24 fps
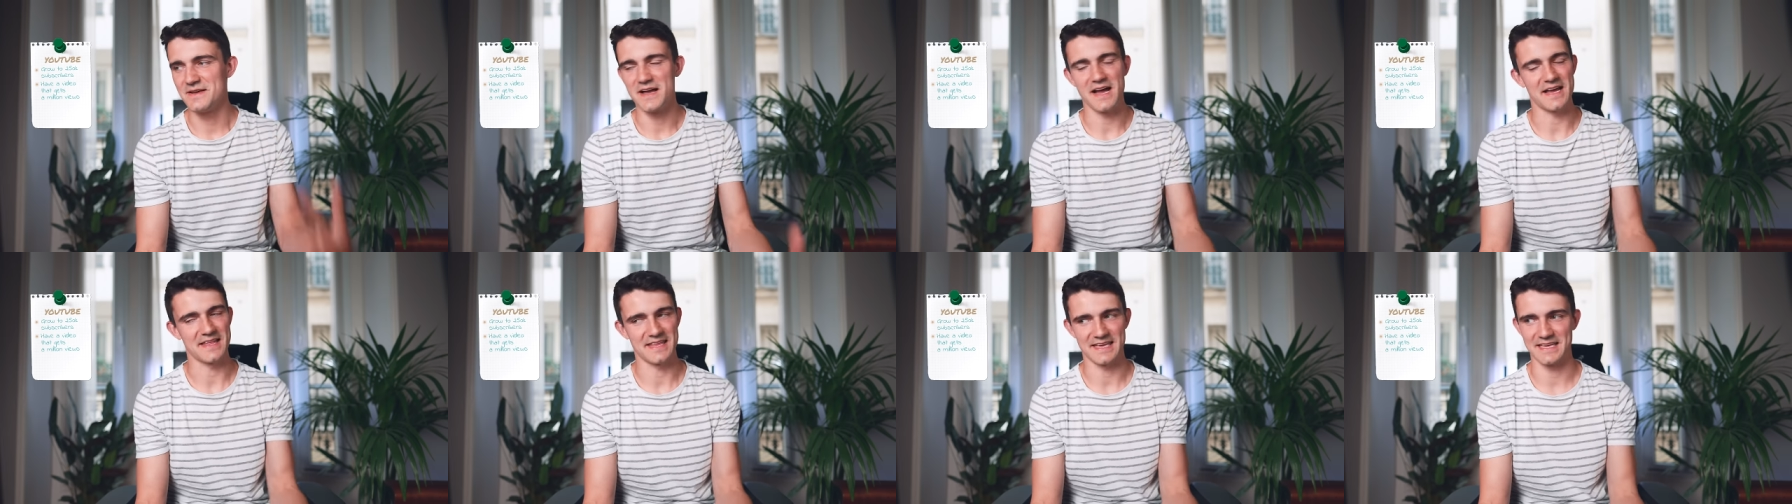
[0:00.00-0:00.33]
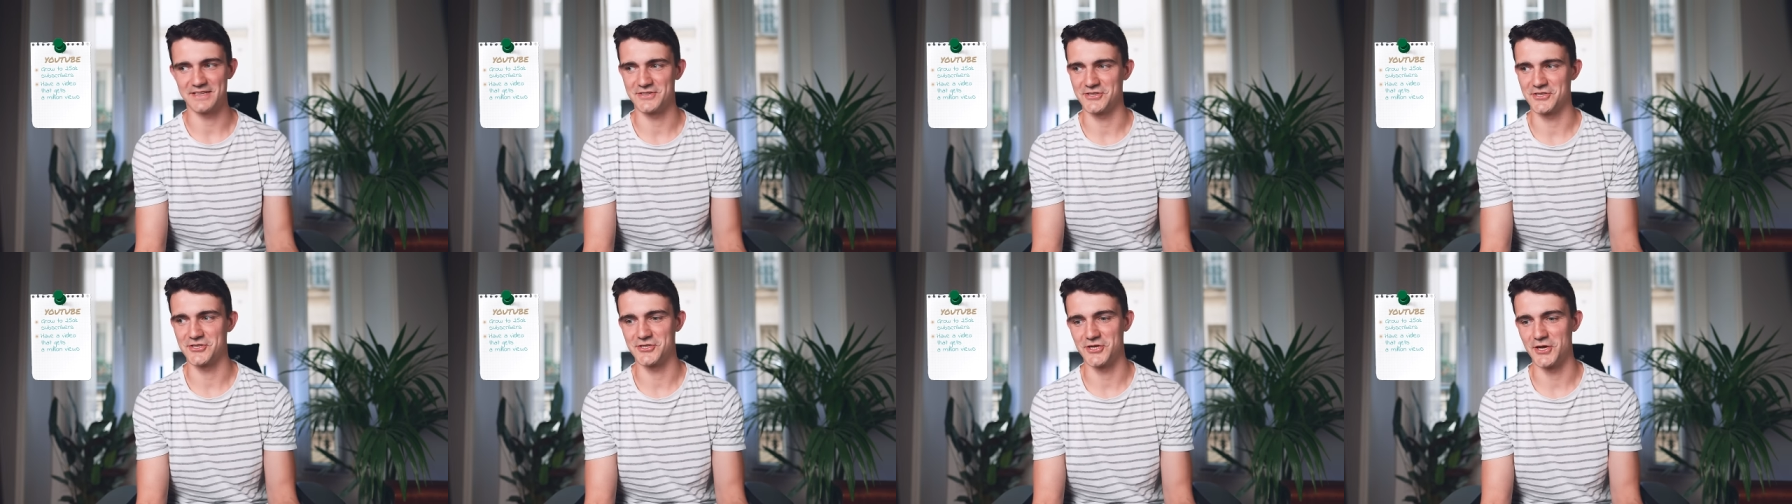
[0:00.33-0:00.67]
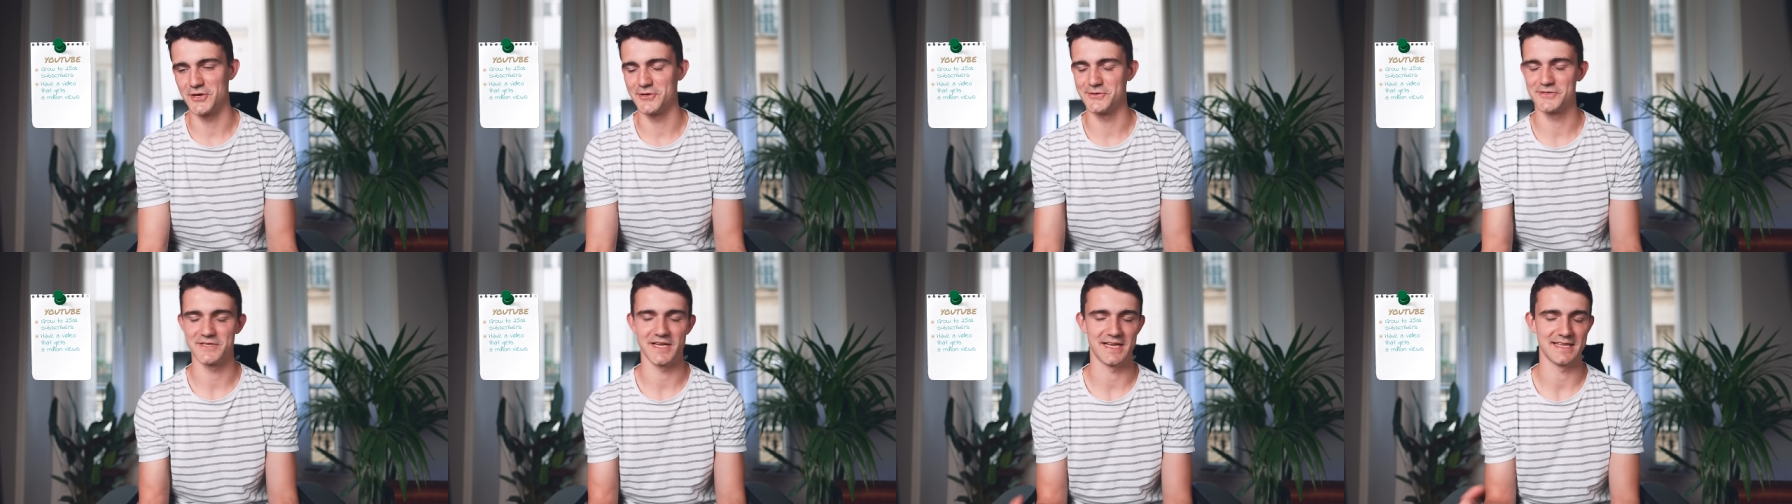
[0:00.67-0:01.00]
I think it just
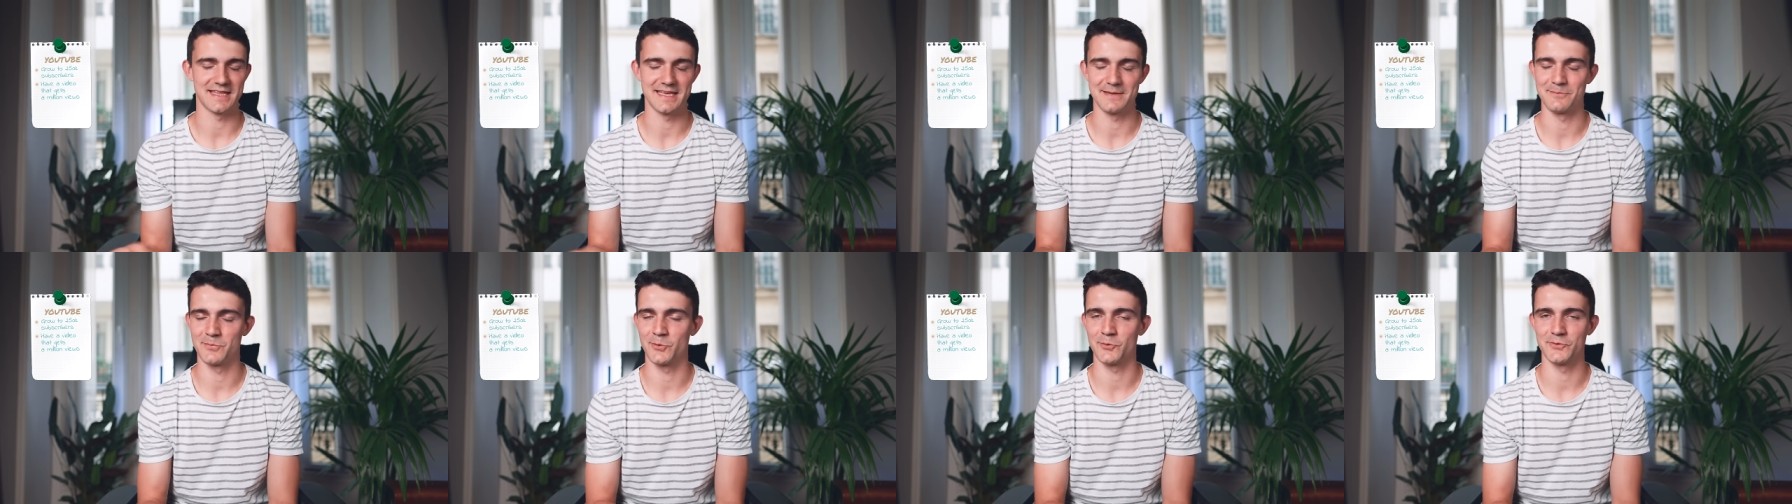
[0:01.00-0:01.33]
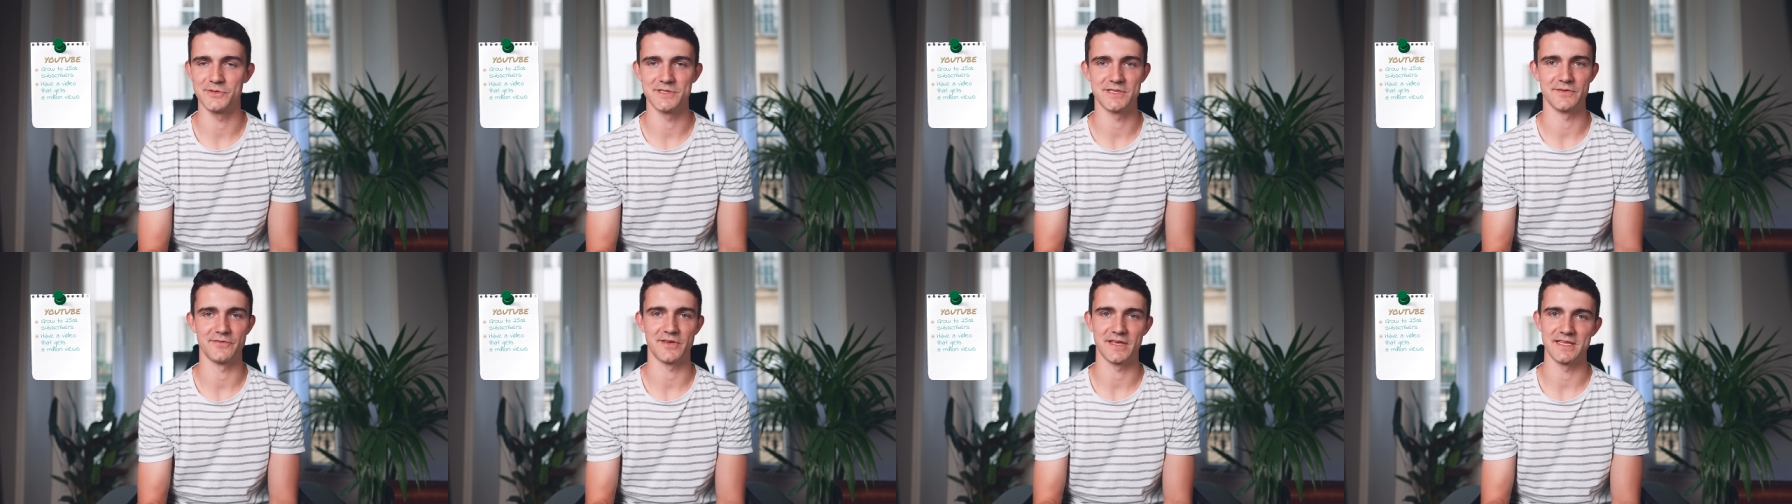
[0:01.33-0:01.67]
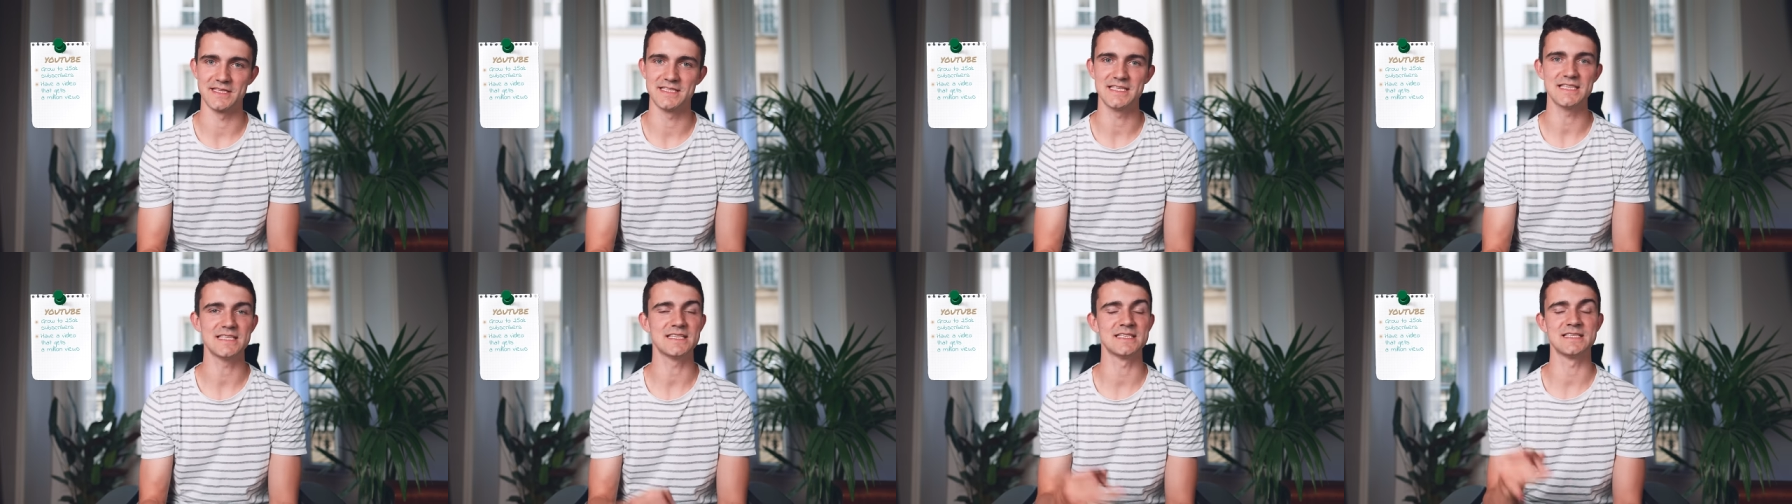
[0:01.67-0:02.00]
shows like the importance of
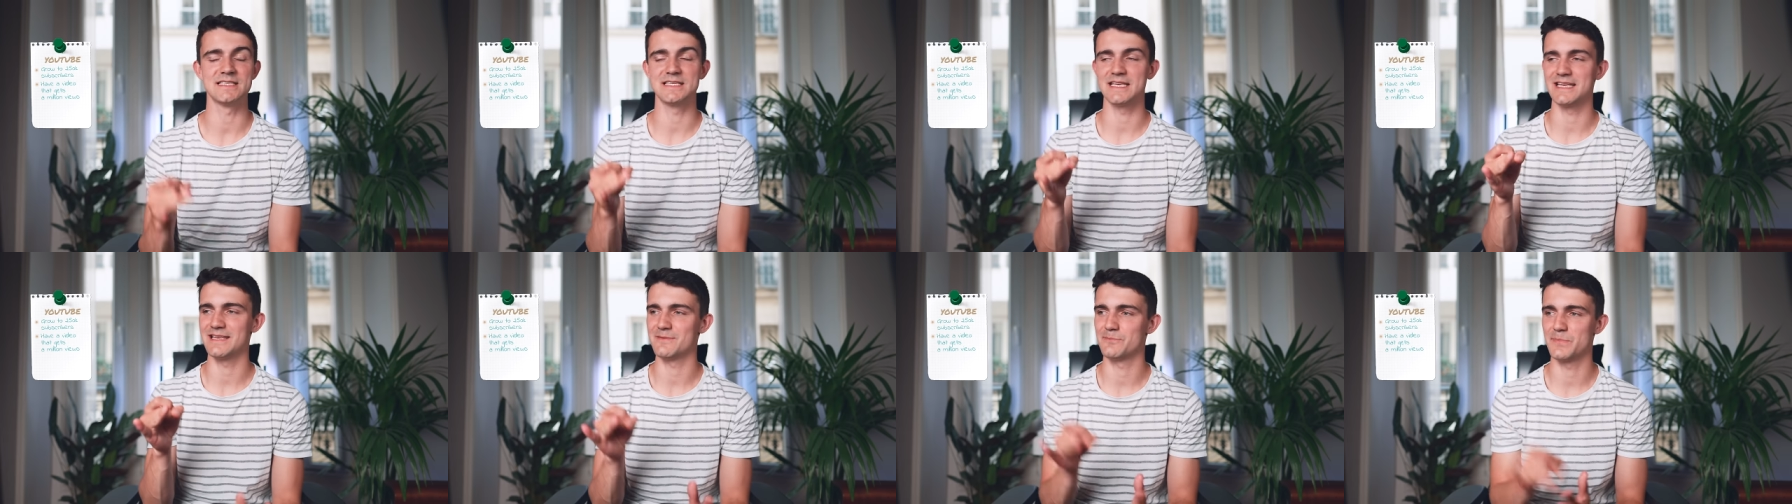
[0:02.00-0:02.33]
consistency,